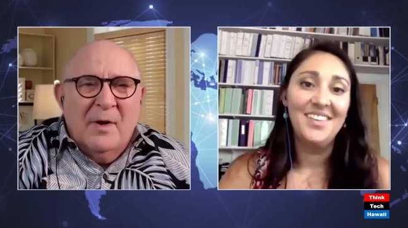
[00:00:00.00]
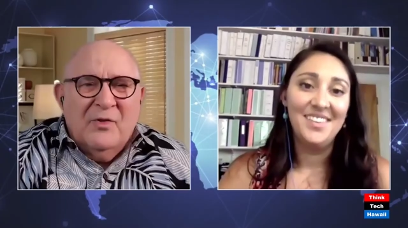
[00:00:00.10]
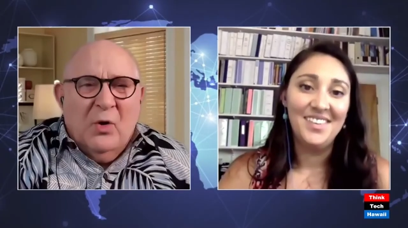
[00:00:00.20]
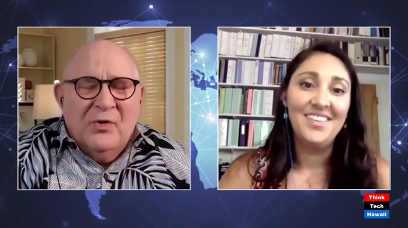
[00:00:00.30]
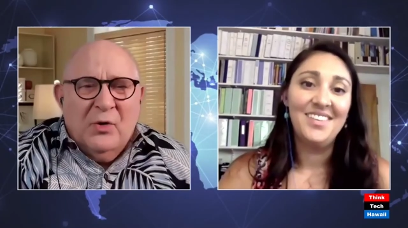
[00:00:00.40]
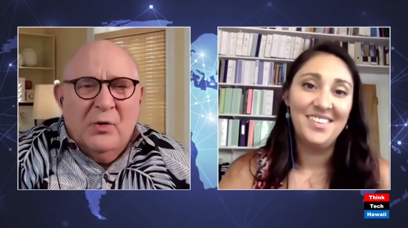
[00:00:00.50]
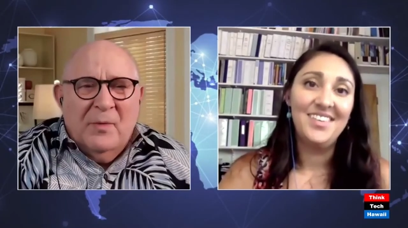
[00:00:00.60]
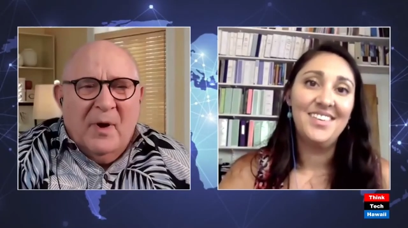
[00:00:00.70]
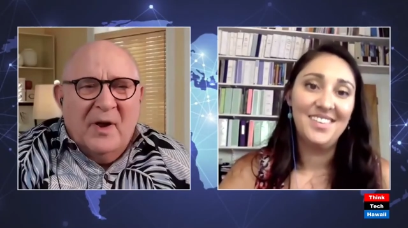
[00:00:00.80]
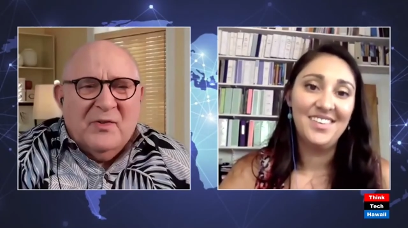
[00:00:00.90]
Speaker 1: and there's also
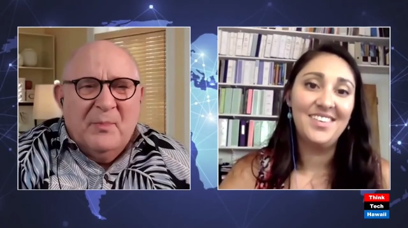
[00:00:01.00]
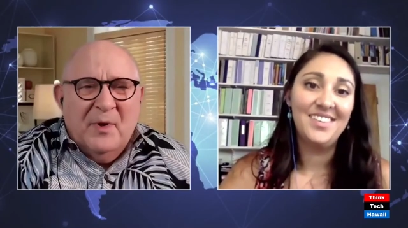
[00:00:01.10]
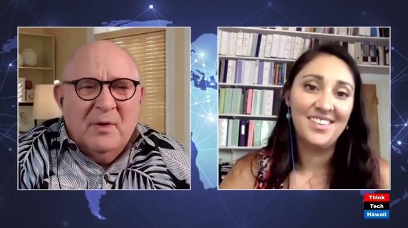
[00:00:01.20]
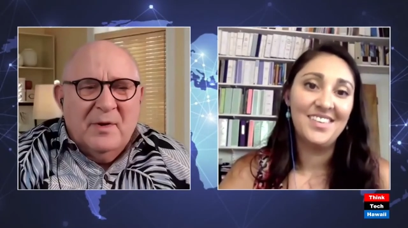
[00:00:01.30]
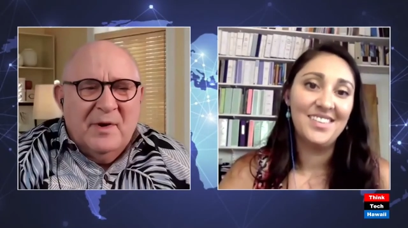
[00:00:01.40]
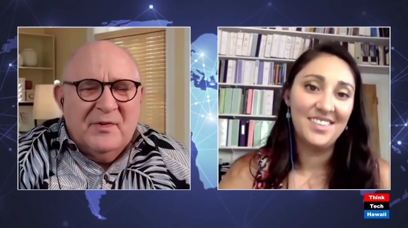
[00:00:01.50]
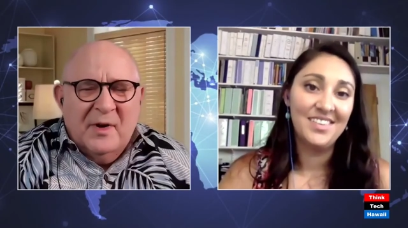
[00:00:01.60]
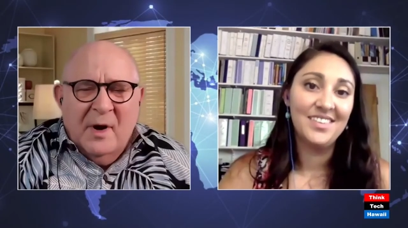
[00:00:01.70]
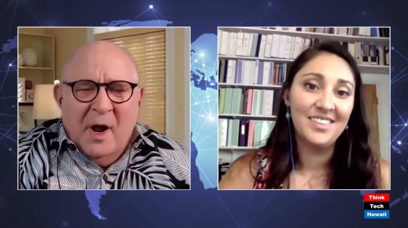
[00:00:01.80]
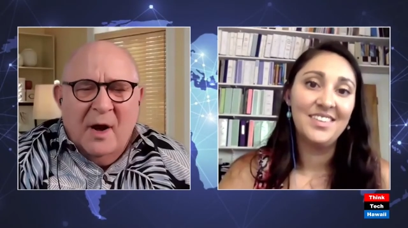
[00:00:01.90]
the possibility, is
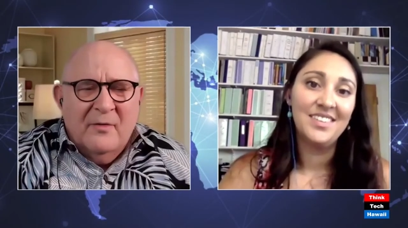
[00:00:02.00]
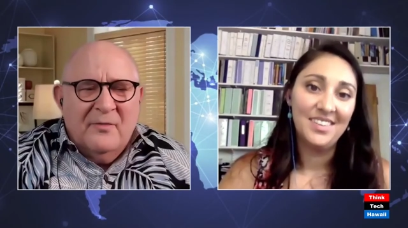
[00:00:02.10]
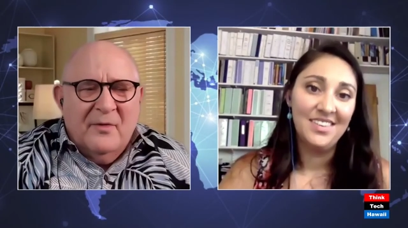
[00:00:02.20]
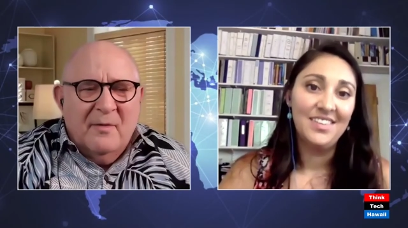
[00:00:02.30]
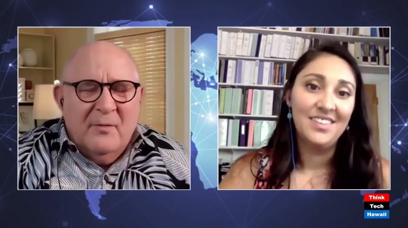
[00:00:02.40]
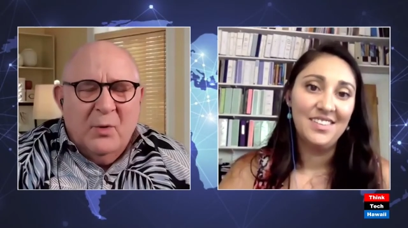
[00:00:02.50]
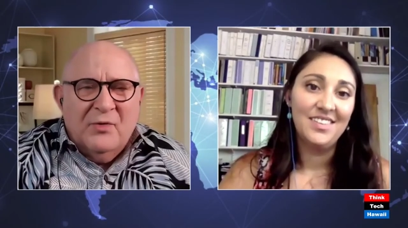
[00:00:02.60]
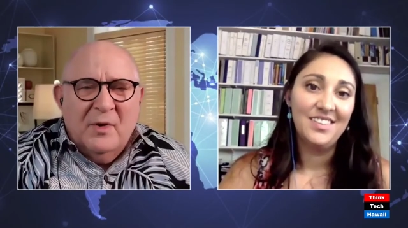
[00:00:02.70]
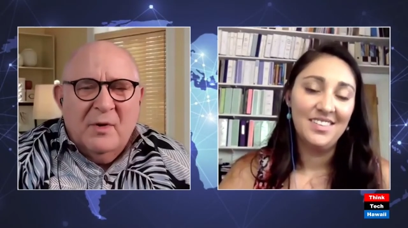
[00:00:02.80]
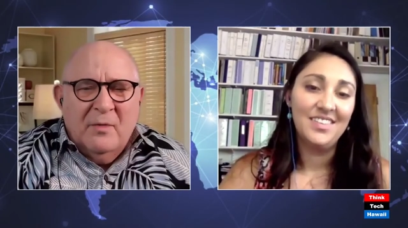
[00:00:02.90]
there not, of uh,
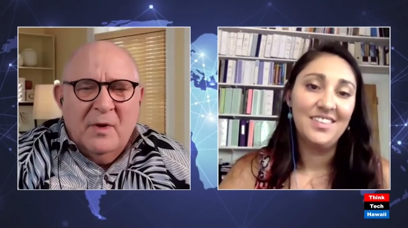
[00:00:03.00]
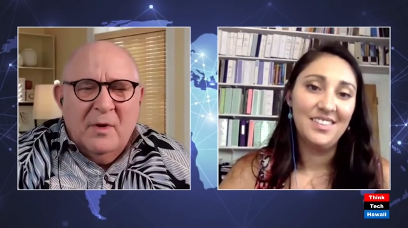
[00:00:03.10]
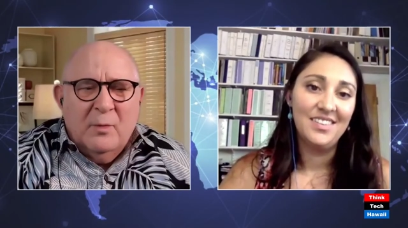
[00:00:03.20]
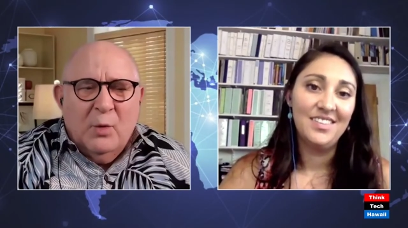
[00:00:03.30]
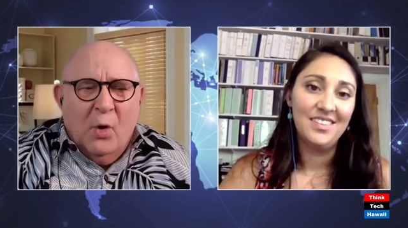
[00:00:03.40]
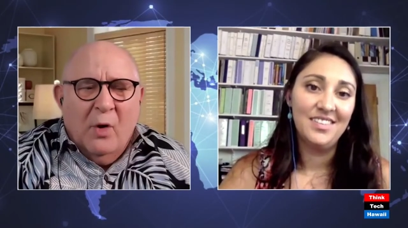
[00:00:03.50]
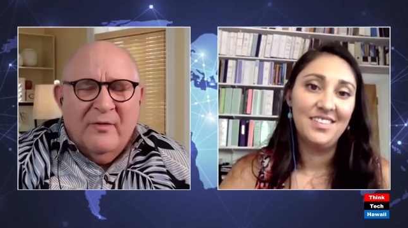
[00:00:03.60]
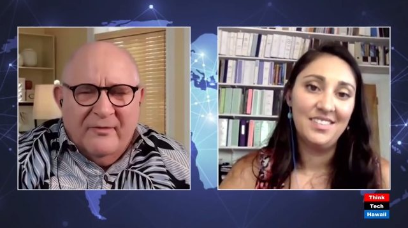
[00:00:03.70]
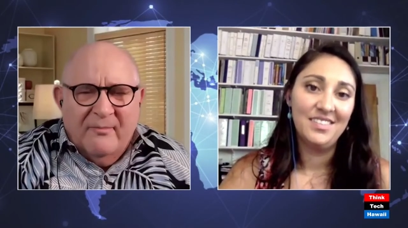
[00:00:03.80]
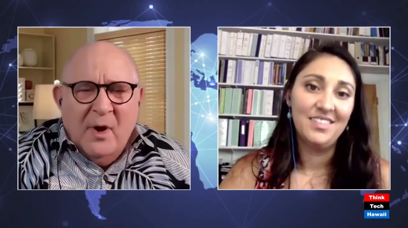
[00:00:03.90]
using the law
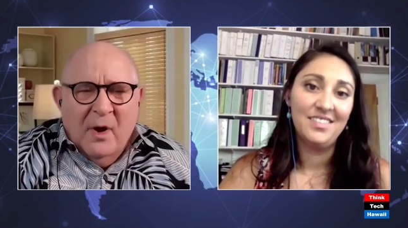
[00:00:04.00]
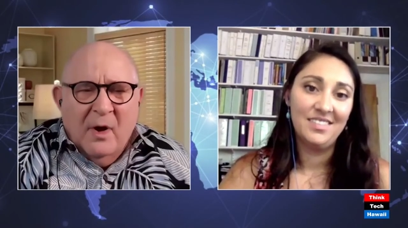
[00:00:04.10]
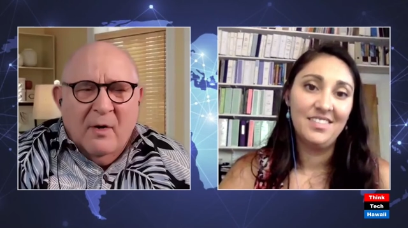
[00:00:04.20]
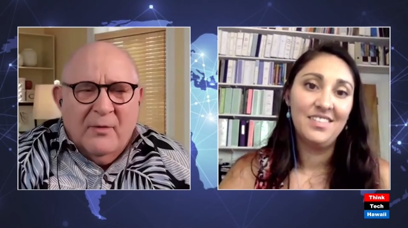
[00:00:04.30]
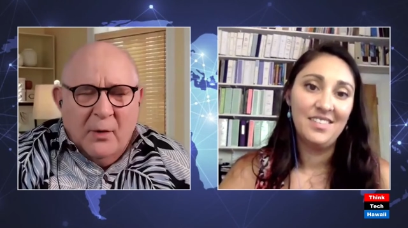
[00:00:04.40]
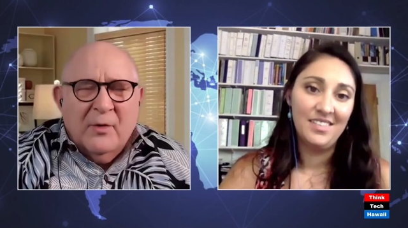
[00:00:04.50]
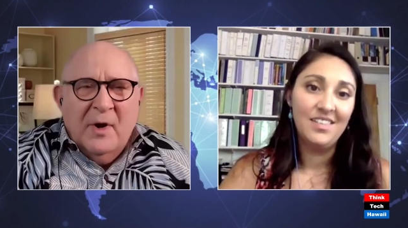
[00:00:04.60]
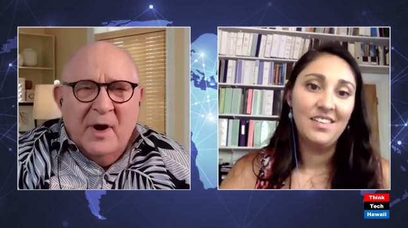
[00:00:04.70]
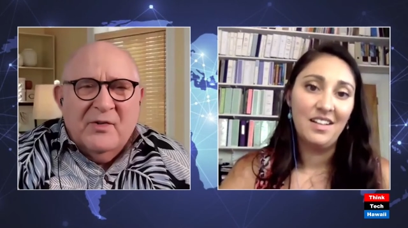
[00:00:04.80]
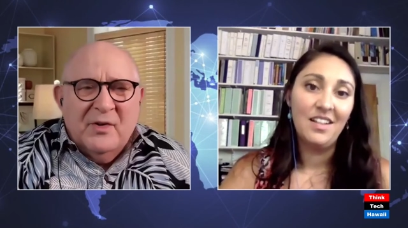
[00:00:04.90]
of, of
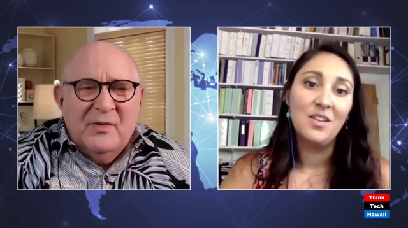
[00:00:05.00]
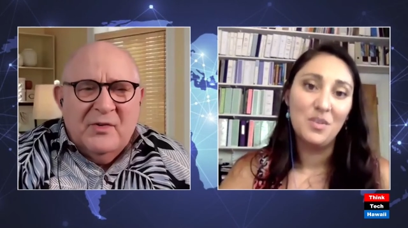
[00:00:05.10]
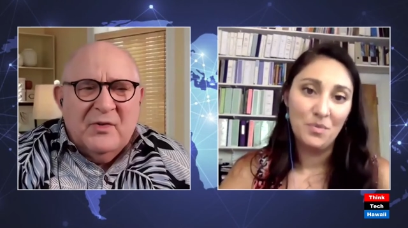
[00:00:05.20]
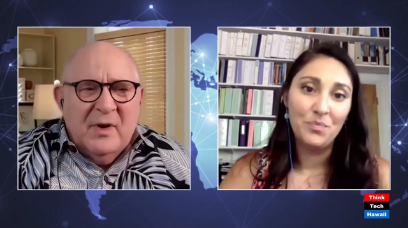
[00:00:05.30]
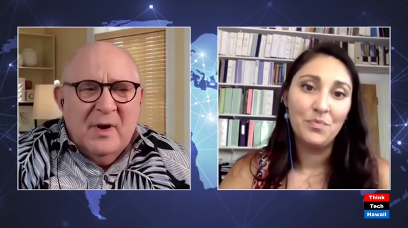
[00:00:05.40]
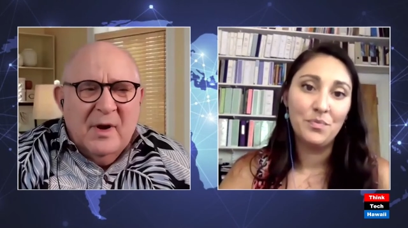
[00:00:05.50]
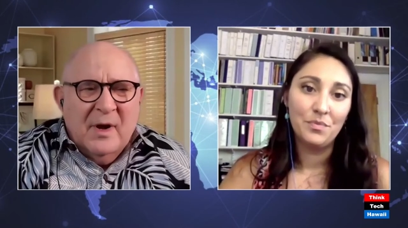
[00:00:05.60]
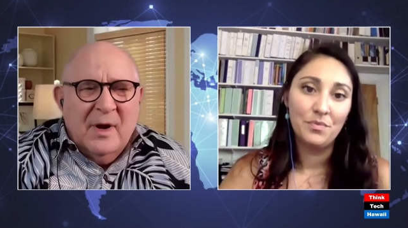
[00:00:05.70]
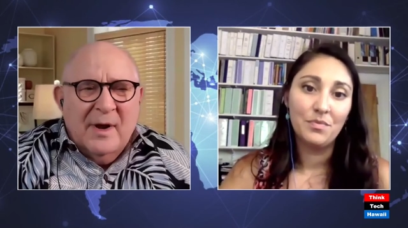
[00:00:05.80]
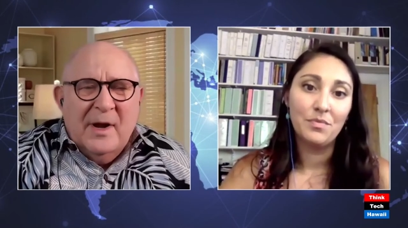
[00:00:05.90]
other nations
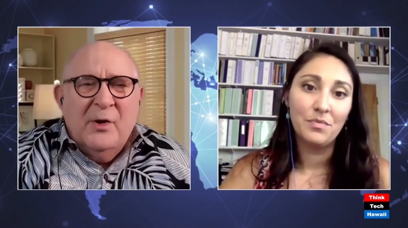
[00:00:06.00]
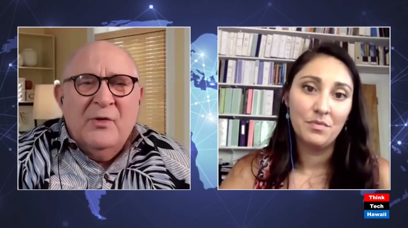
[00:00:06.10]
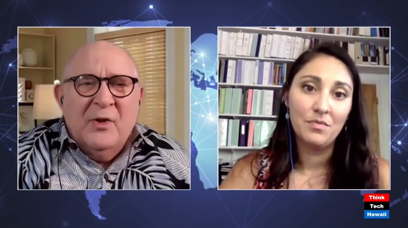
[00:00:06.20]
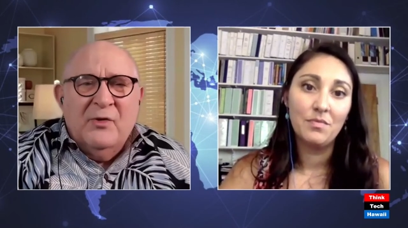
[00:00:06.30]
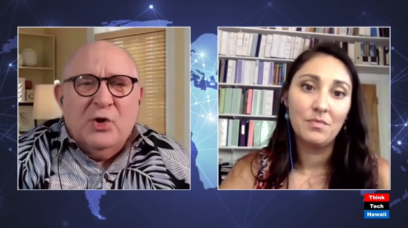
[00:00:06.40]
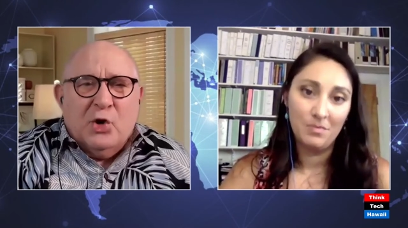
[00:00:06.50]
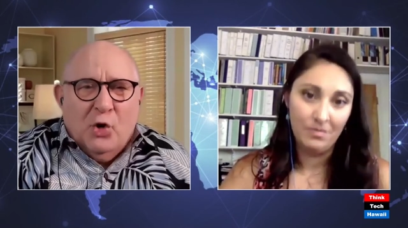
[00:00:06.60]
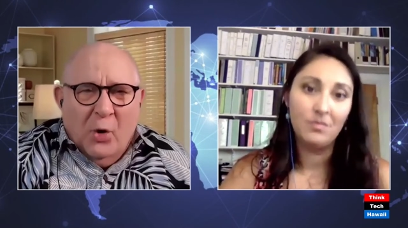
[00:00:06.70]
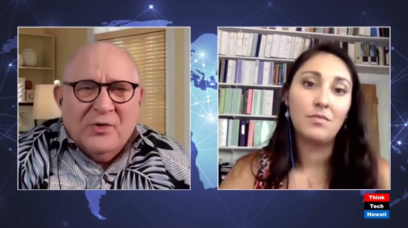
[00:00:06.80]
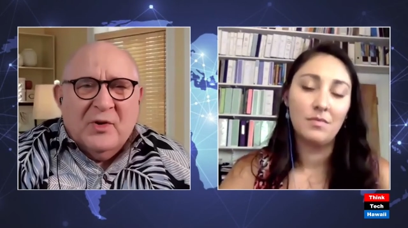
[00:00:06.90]
uh, in the, the
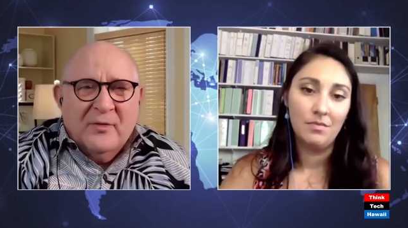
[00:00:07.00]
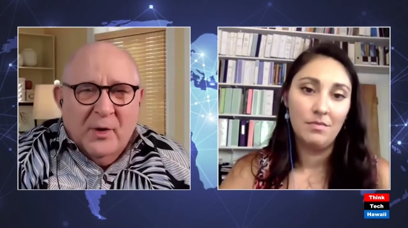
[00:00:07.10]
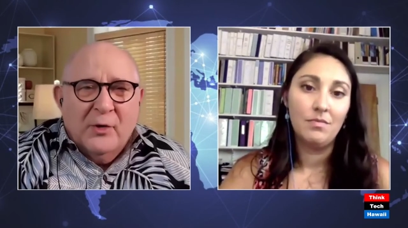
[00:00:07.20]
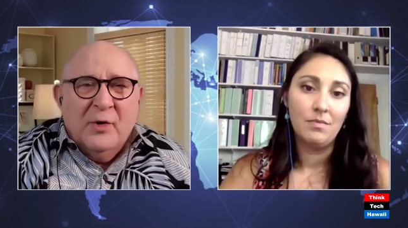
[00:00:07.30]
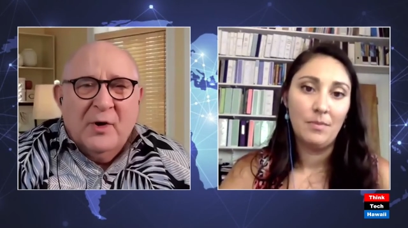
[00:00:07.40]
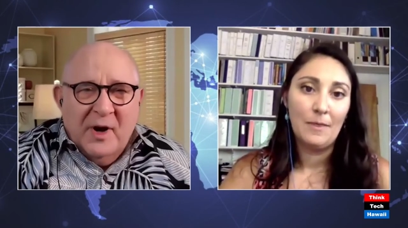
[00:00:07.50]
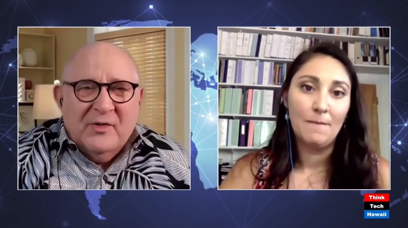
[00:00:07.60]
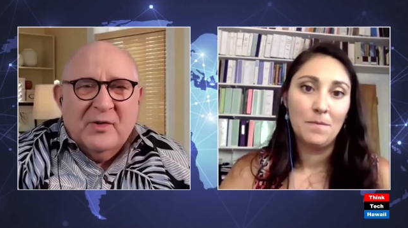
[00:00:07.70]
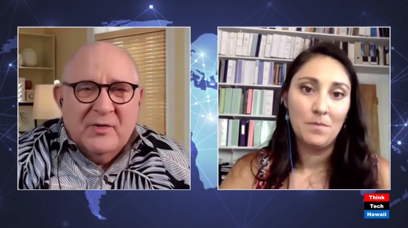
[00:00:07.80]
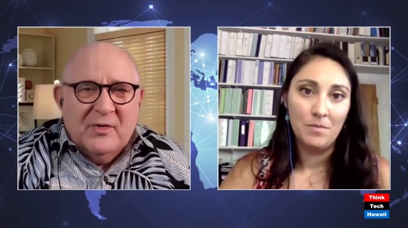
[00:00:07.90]
courts of other
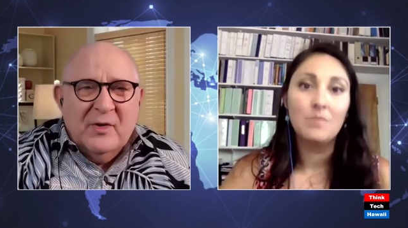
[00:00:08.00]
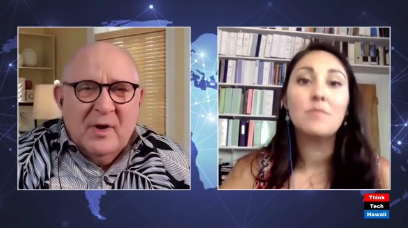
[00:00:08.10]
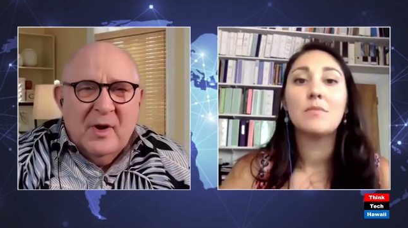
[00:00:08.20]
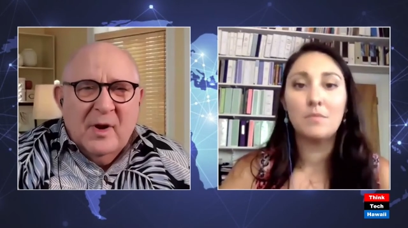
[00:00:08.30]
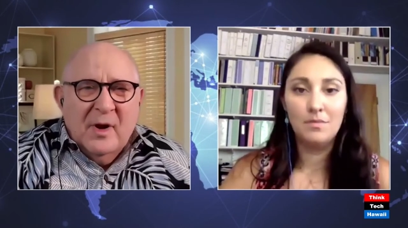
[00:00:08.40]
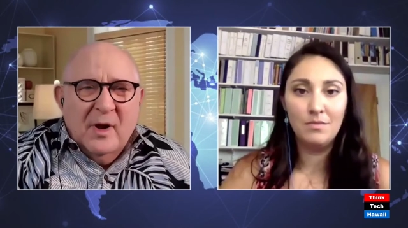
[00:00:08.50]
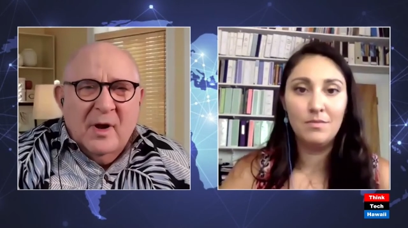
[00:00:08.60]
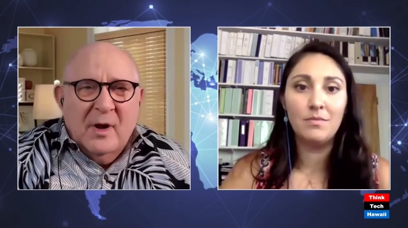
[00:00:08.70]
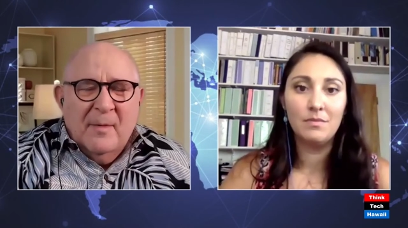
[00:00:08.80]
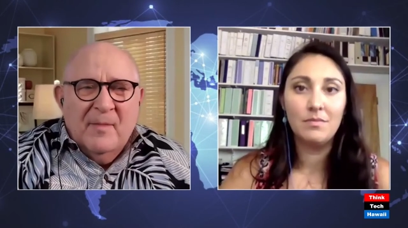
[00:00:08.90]
nations.
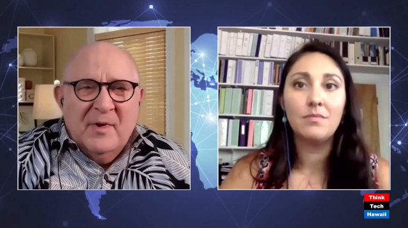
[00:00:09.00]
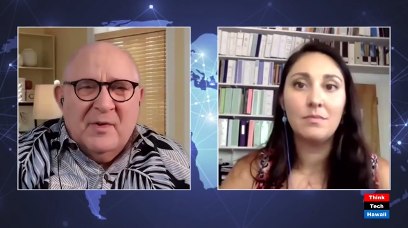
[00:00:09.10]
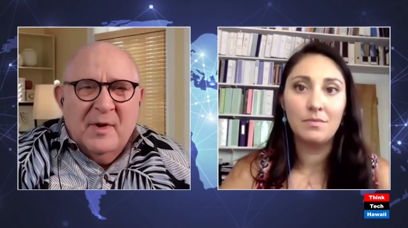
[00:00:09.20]
Mm-hmm. Um, it's